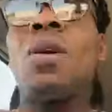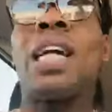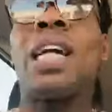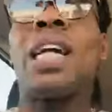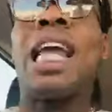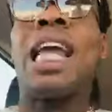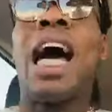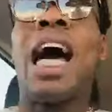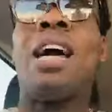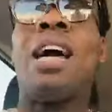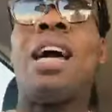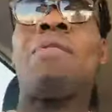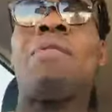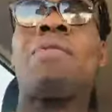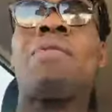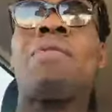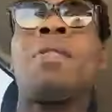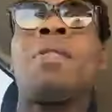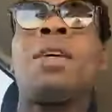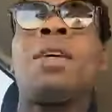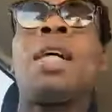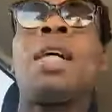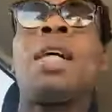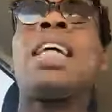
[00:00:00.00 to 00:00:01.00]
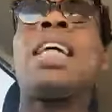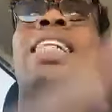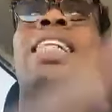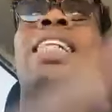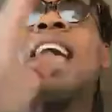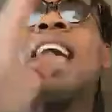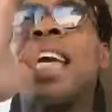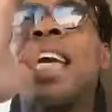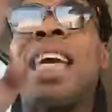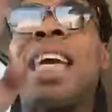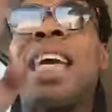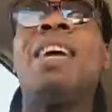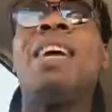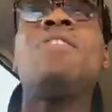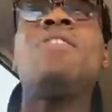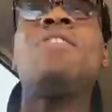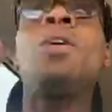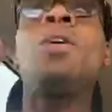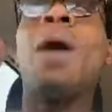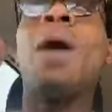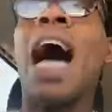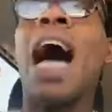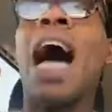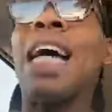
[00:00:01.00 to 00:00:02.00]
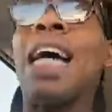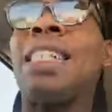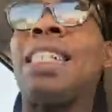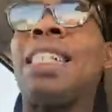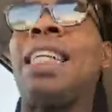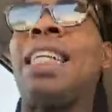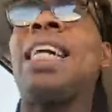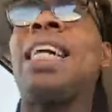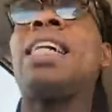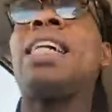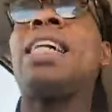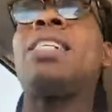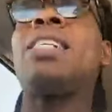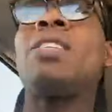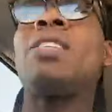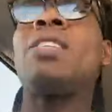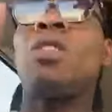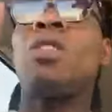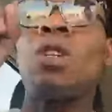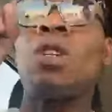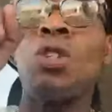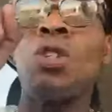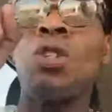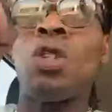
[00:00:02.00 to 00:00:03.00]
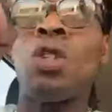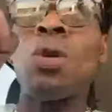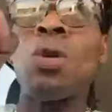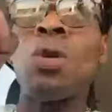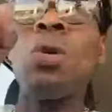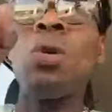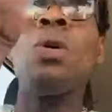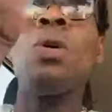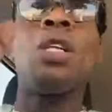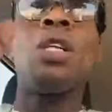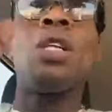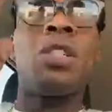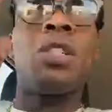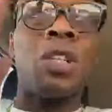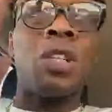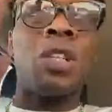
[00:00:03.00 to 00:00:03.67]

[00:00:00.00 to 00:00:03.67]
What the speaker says: in your life, they give you ideas to do,